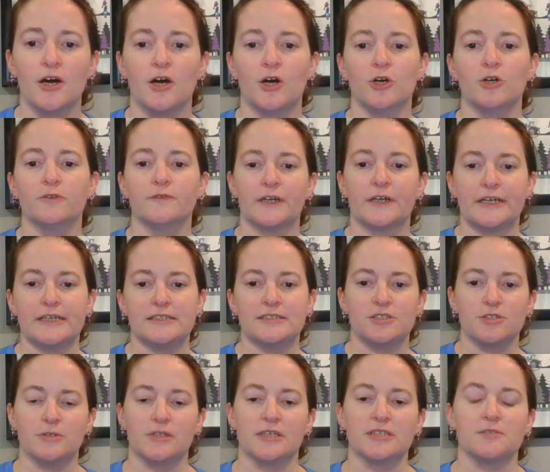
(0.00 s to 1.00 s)
over
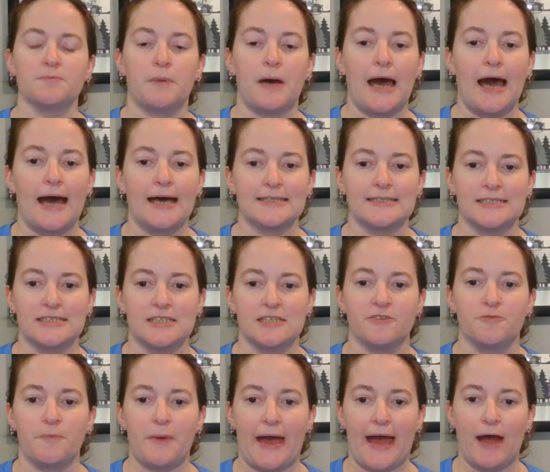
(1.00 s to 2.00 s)
into this
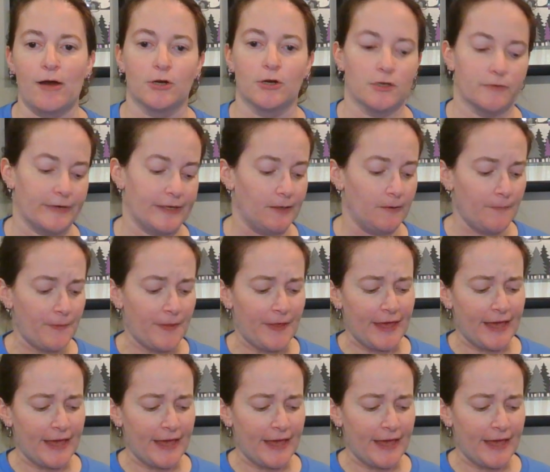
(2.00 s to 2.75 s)
positive power rail.